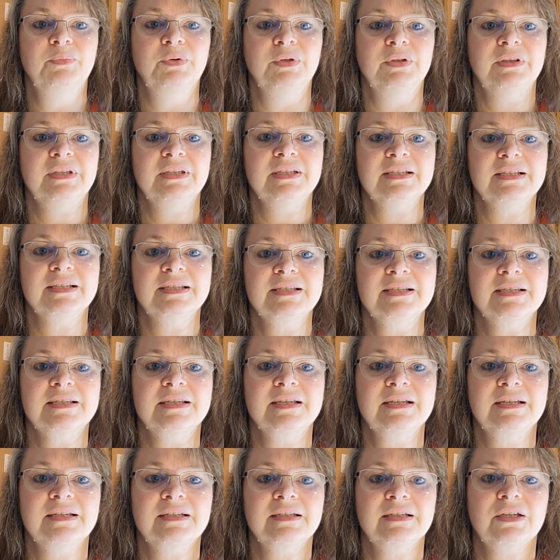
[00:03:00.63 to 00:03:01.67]
put
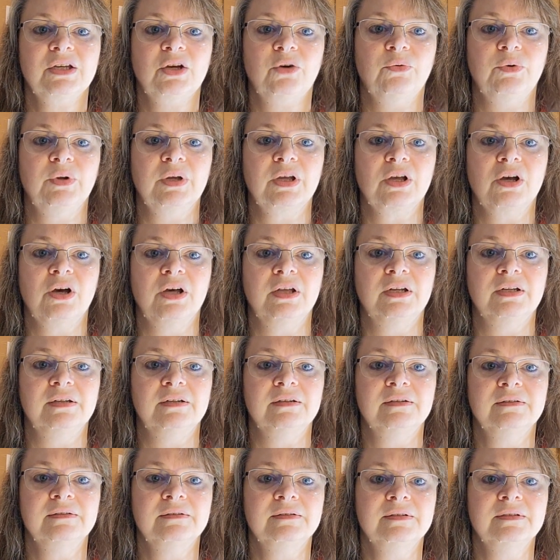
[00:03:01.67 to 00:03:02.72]
this Kona
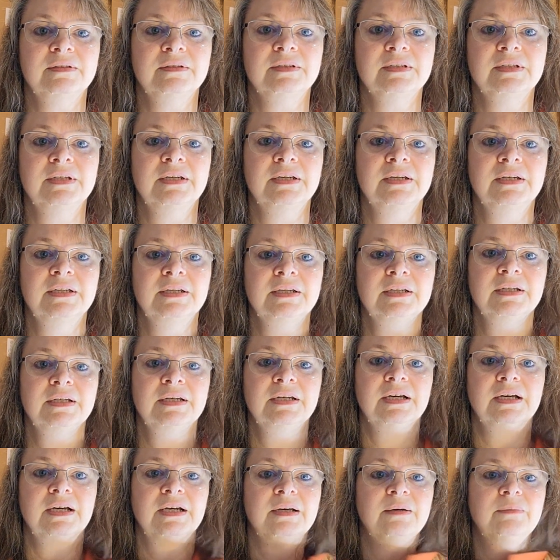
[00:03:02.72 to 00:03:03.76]
cotton
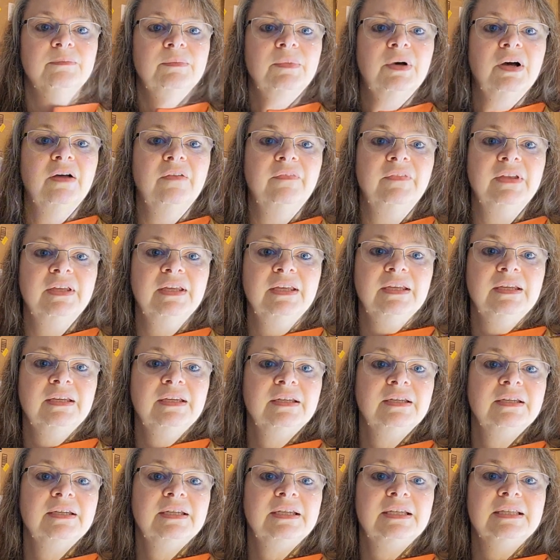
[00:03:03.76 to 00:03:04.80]
on the
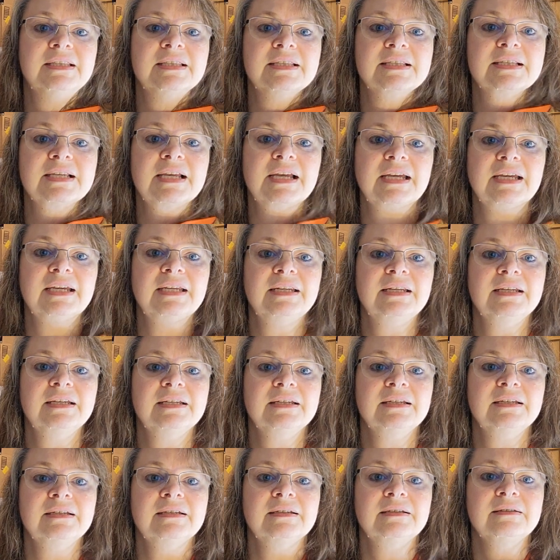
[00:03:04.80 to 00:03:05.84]
inside
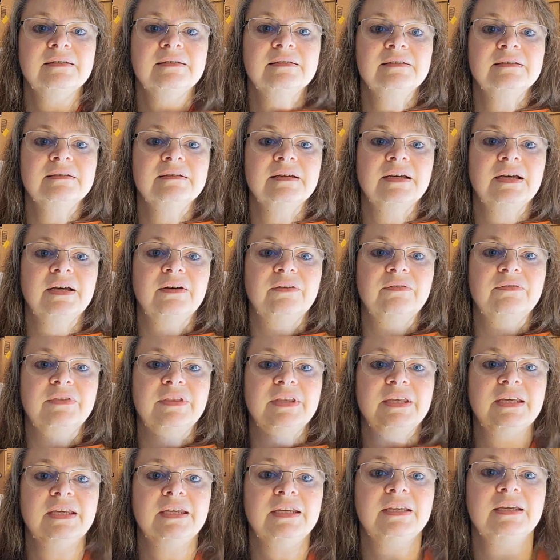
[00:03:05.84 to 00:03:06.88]
of
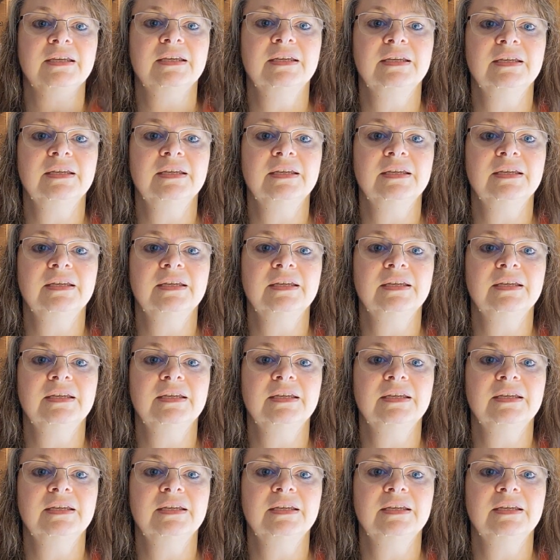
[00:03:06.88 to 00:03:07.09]
the